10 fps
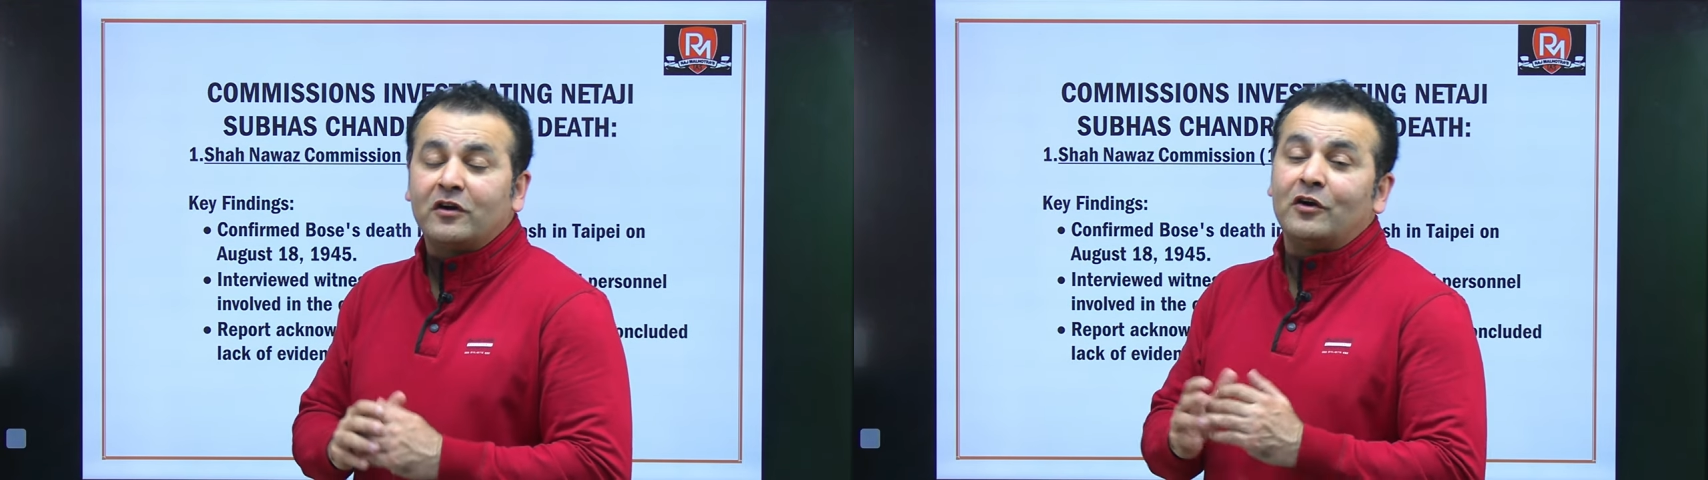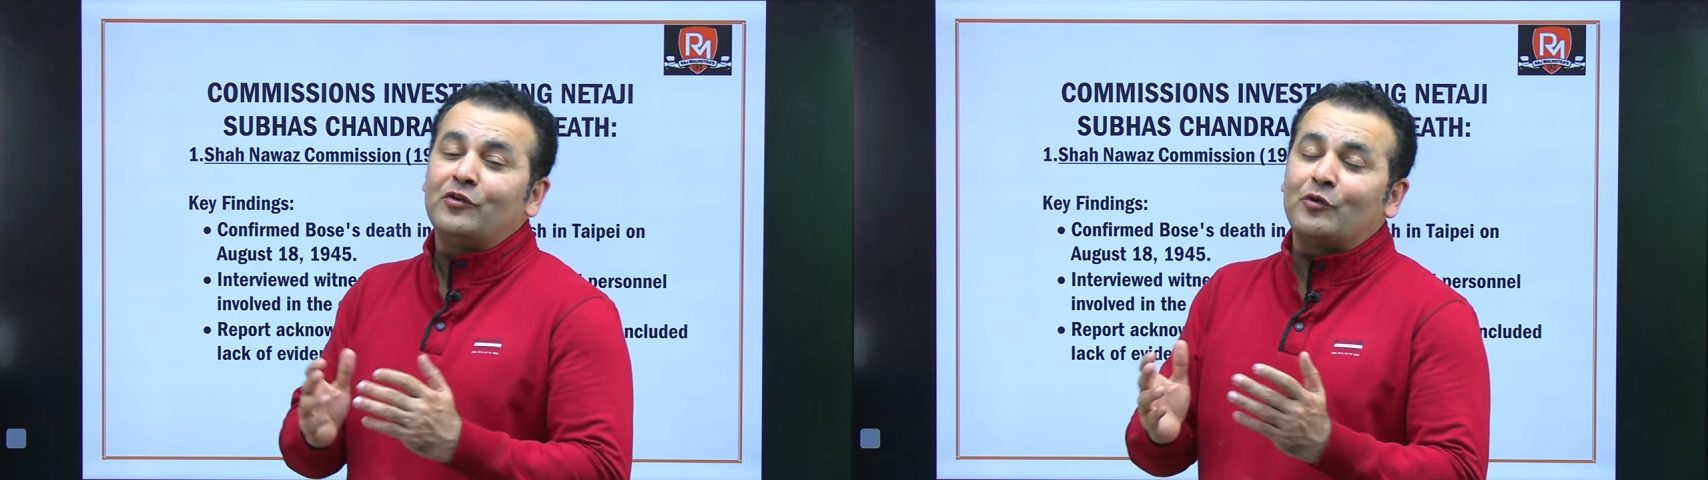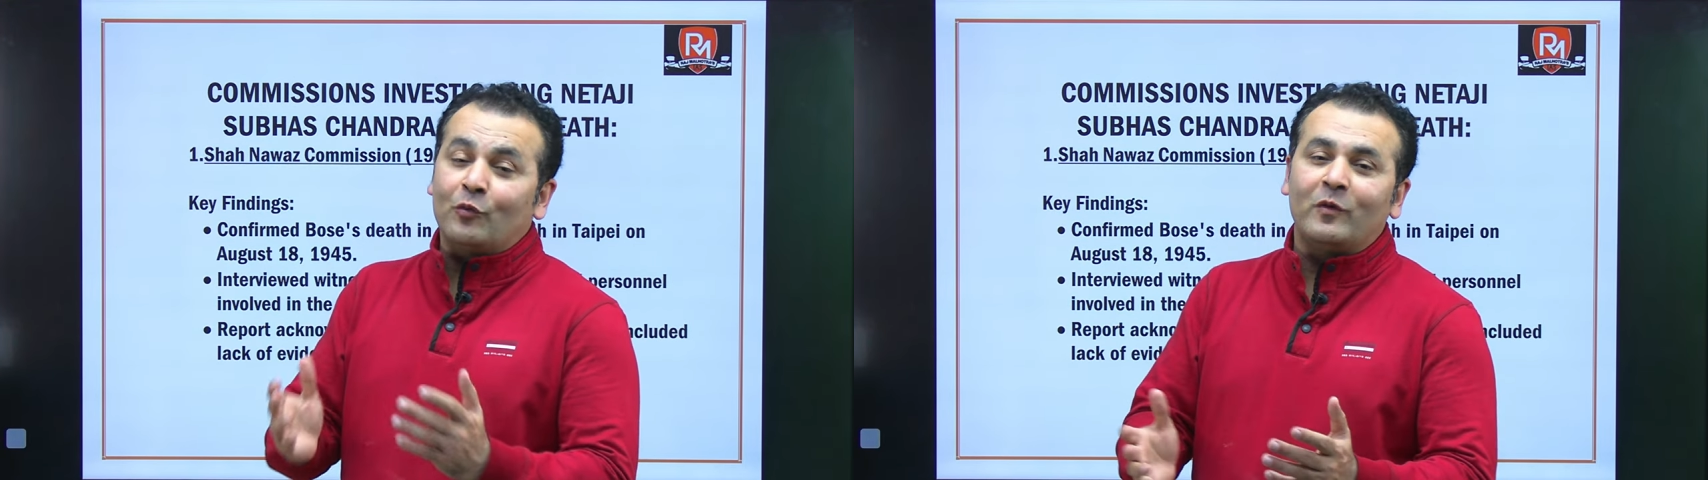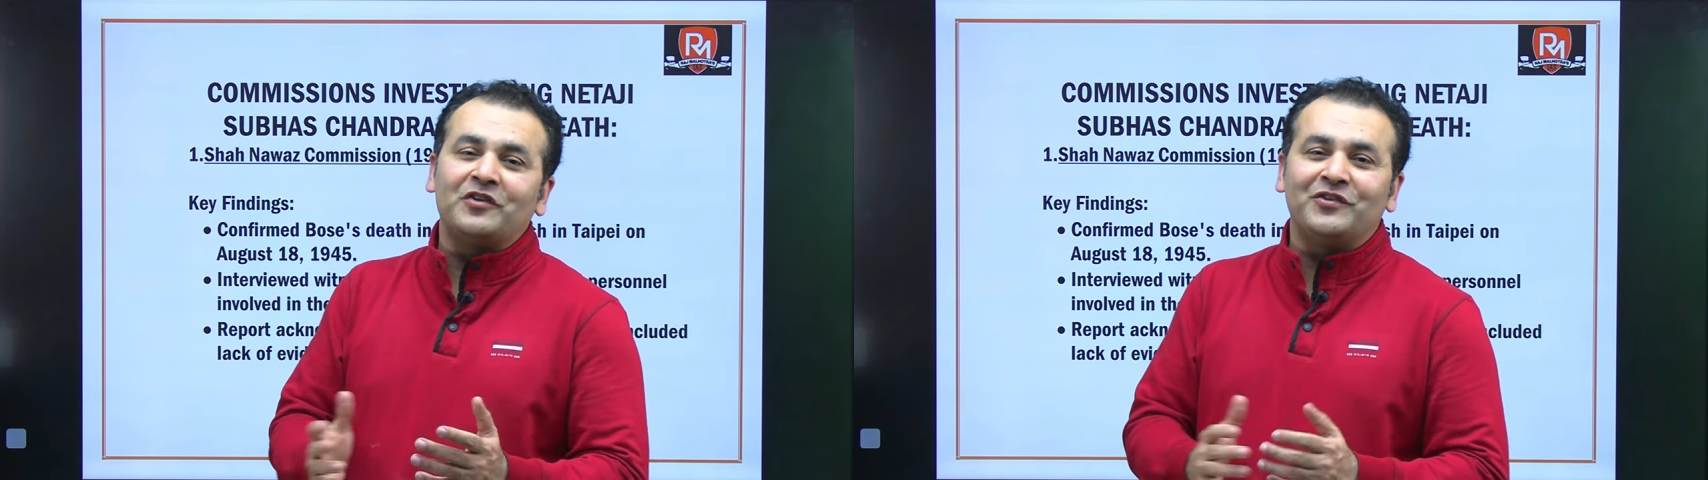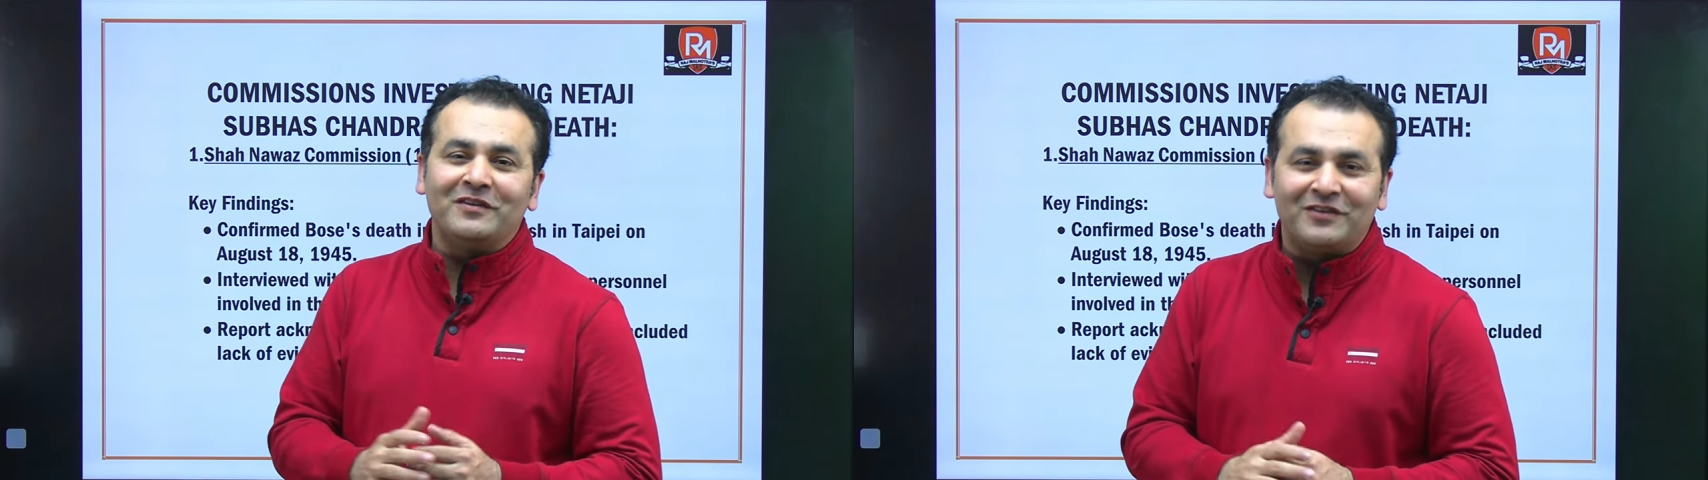
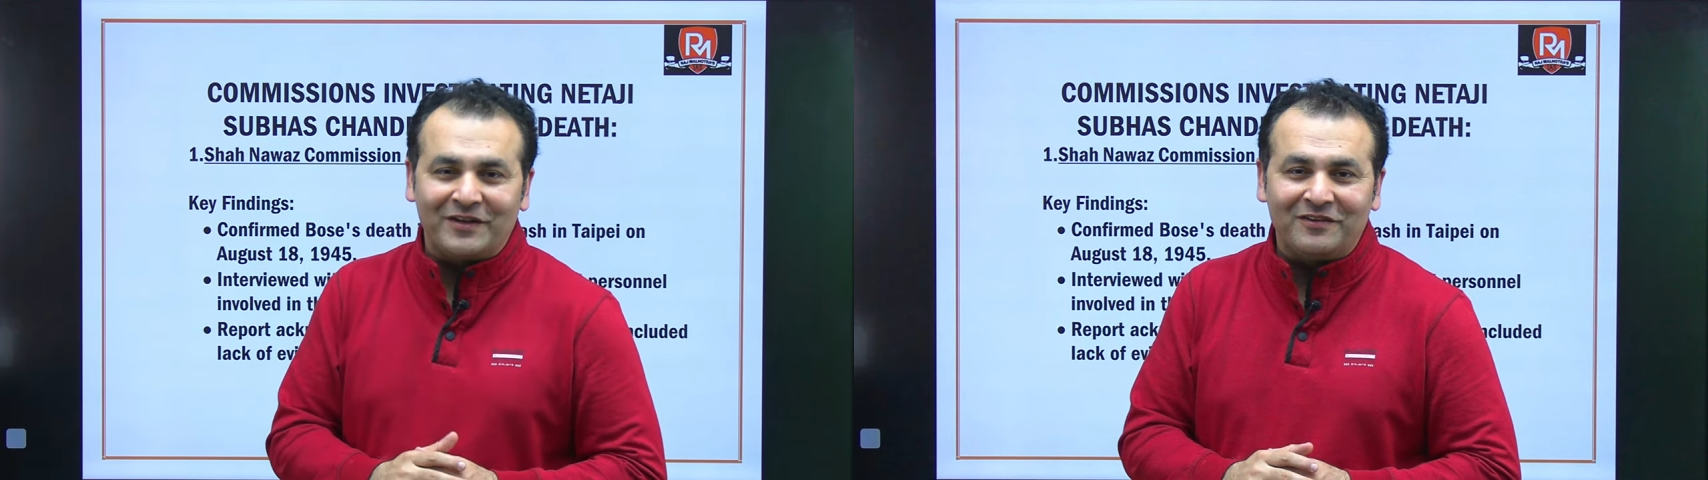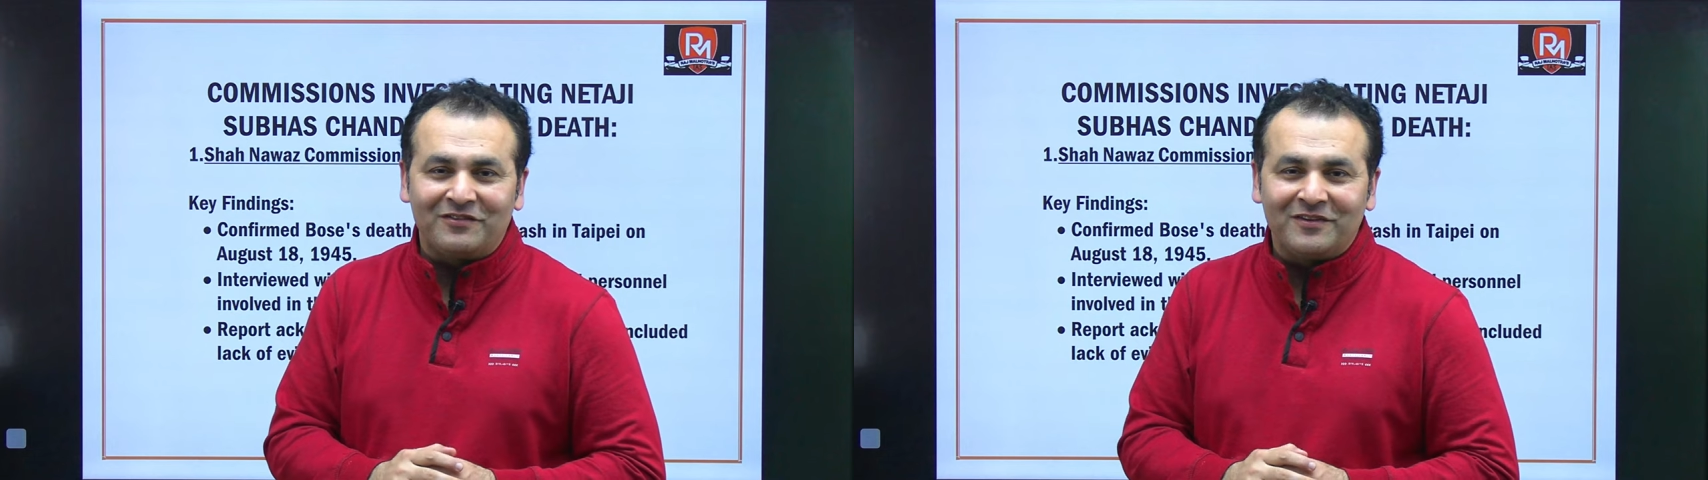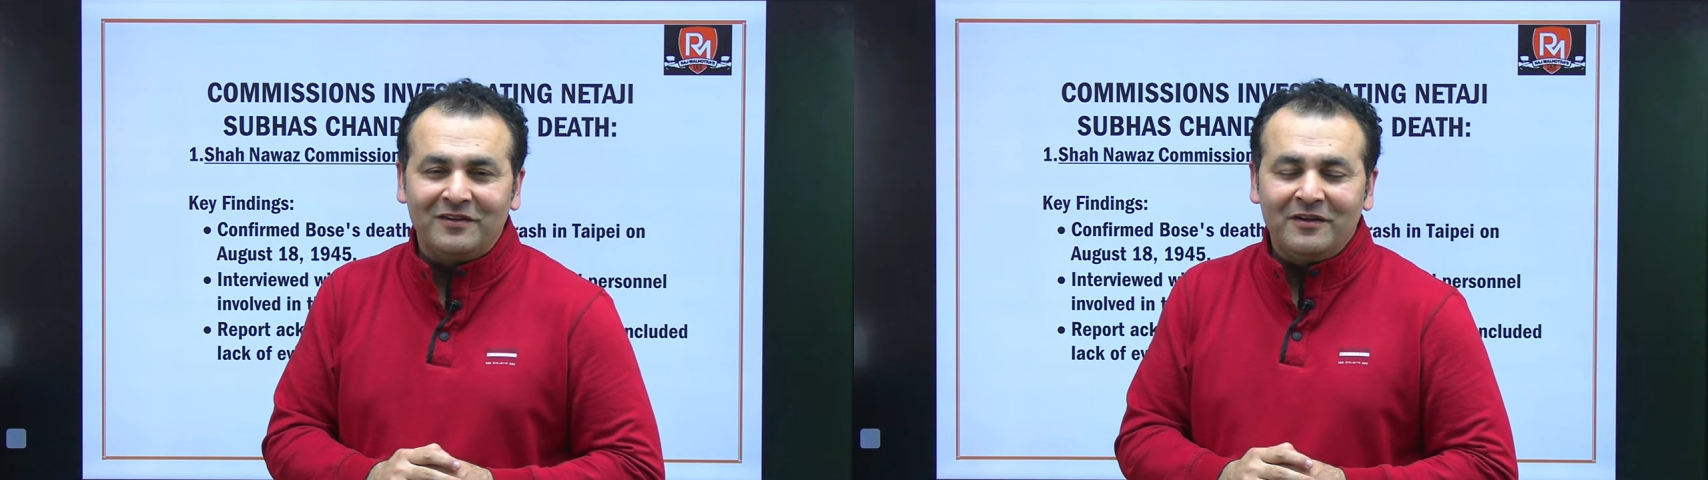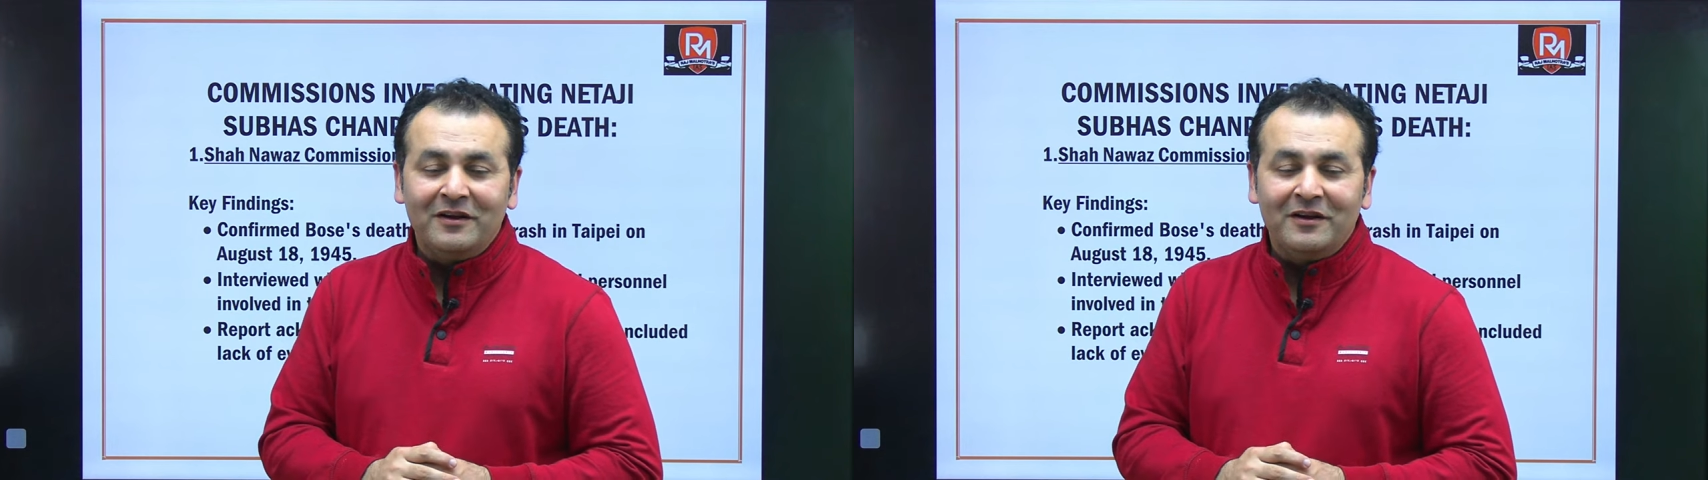controversial things.